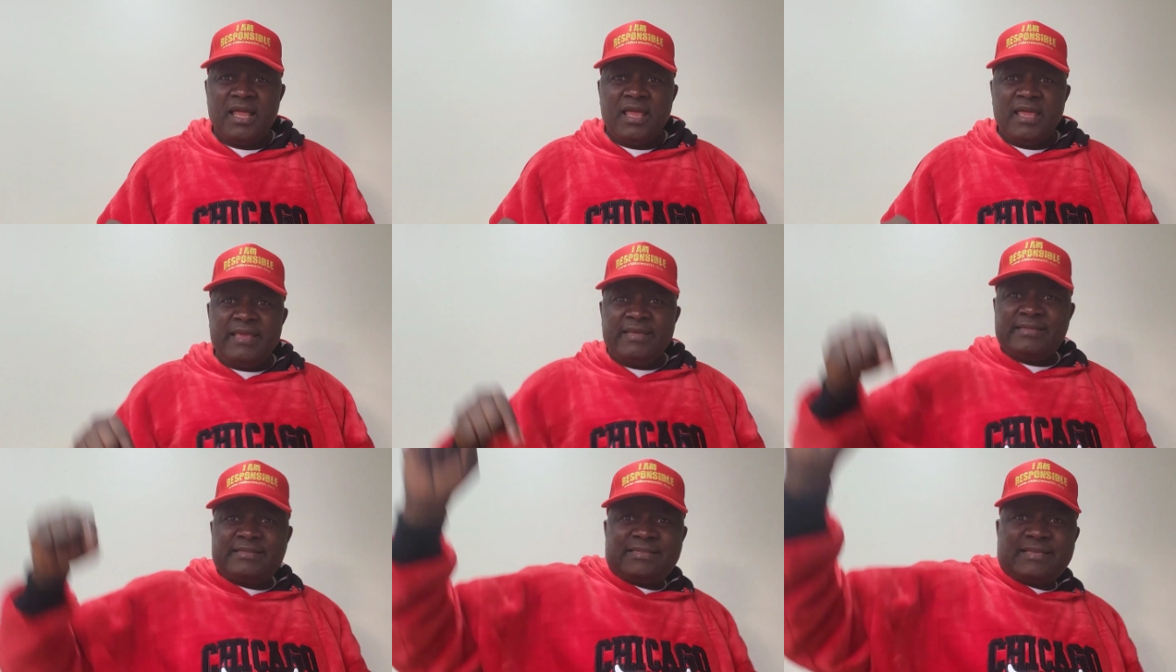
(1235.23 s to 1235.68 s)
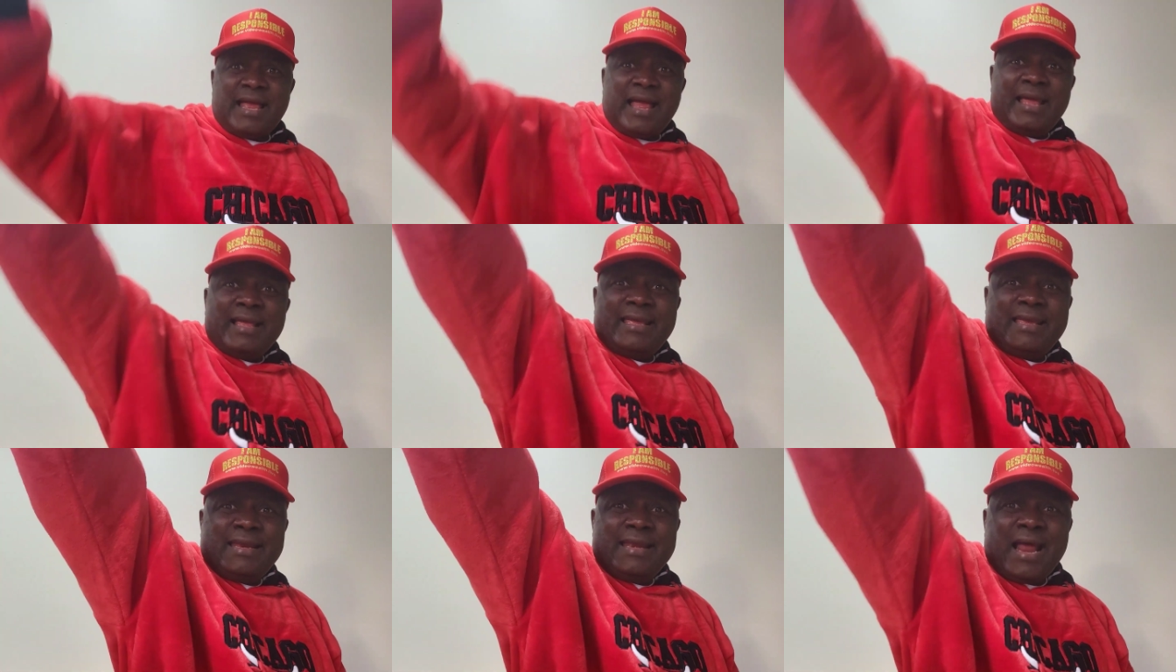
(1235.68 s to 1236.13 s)
It's
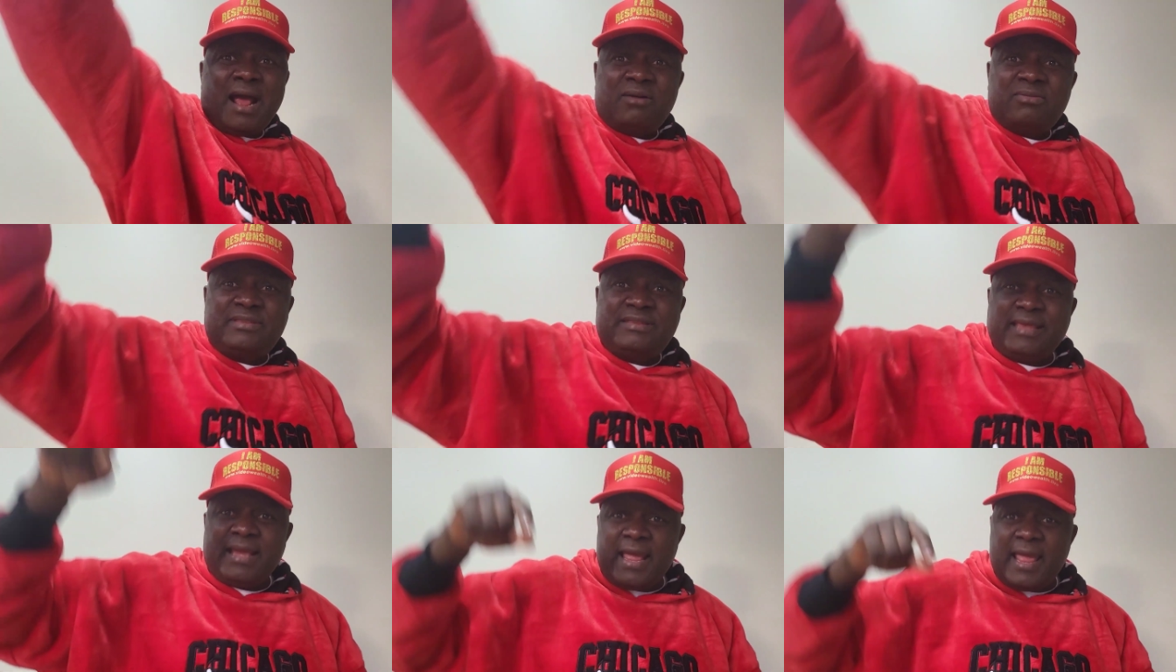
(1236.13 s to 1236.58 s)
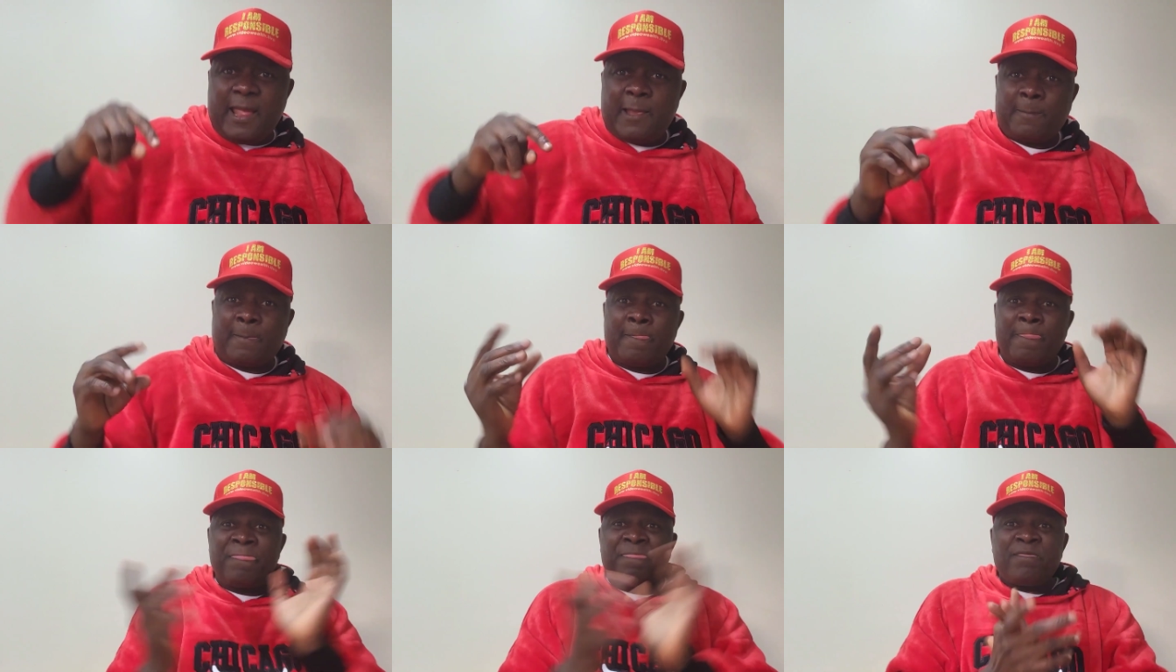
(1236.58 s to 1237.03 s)
hanging out
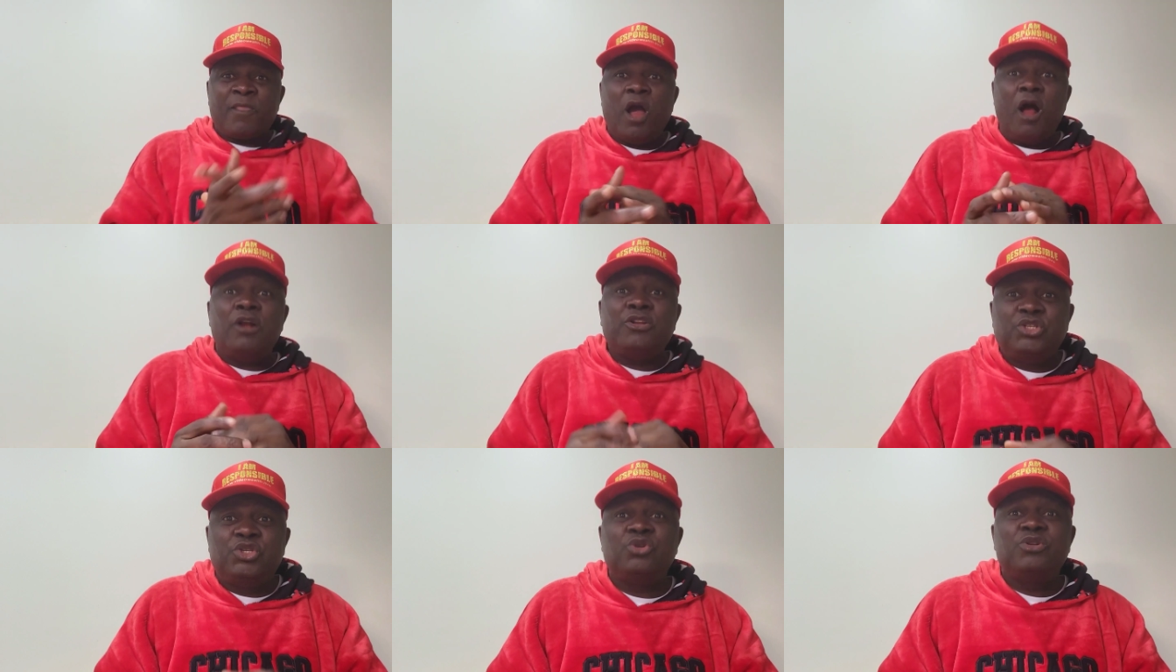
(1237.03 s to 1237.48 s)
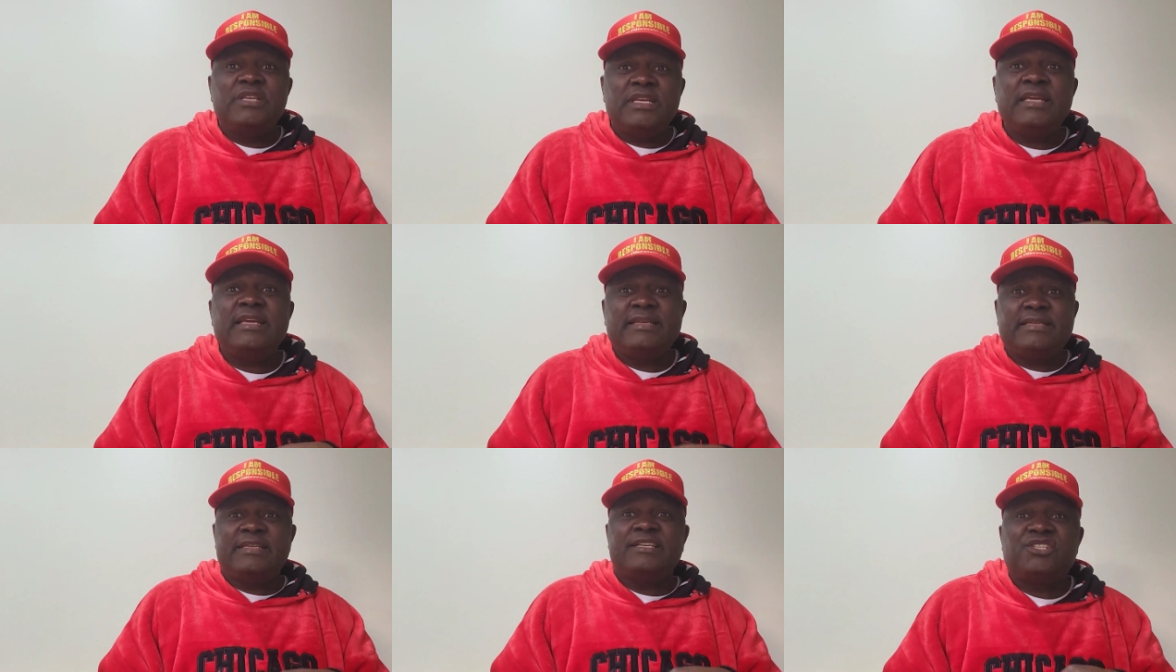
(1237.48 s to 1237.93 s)
there. All you
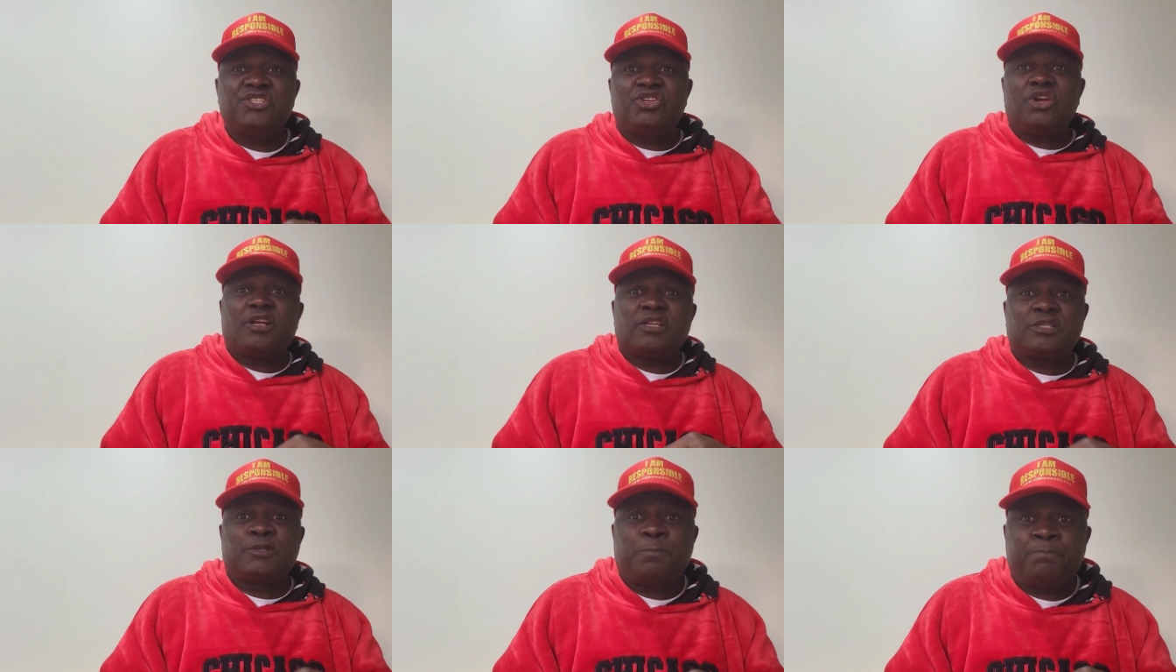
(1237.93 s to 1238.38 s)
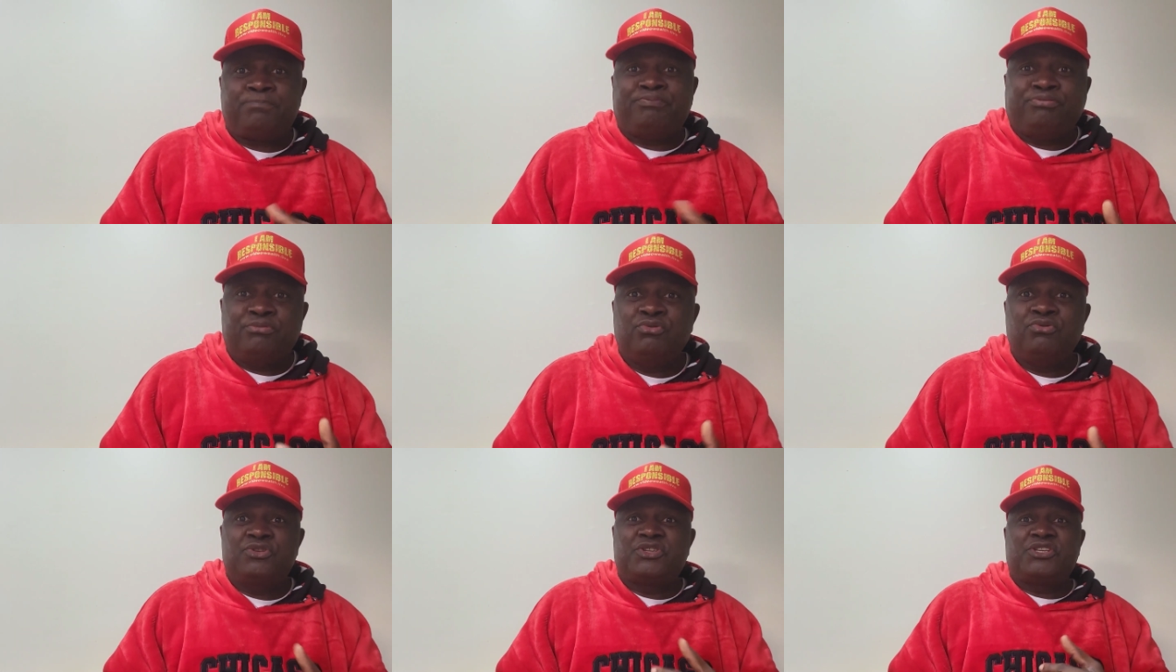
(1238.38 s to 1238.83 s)
need is just
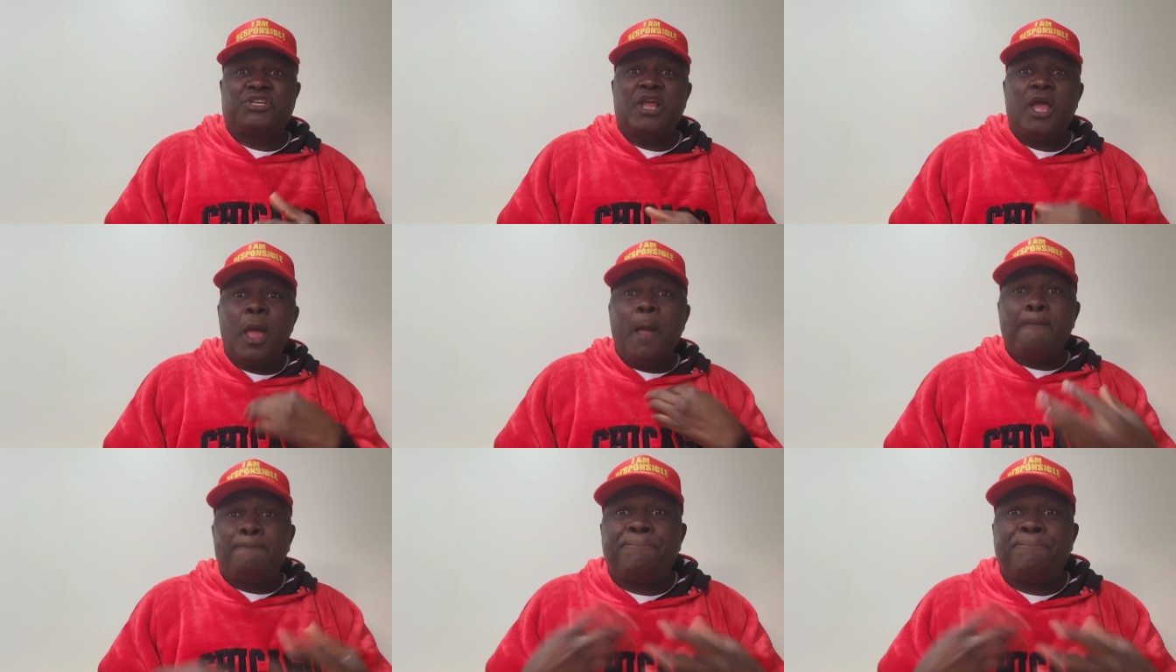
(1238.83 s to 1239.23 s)
push,